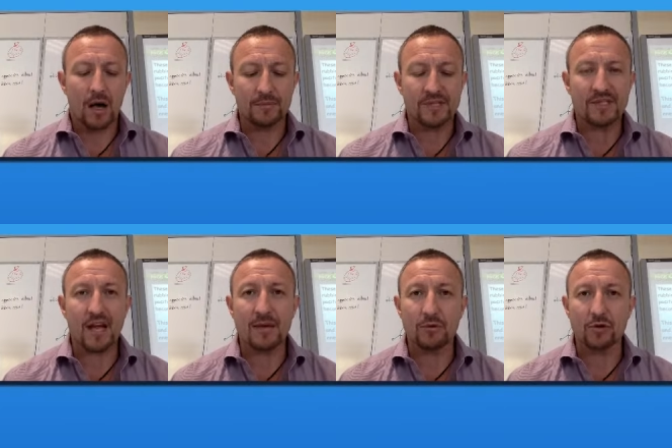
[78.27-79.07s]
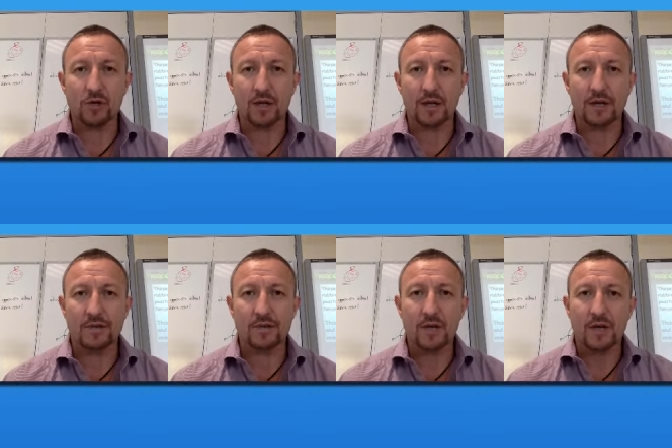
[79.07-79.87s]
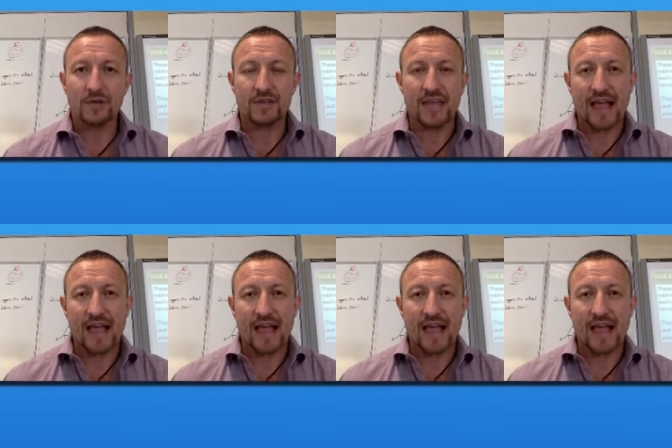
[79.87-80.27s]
stable nucleus to the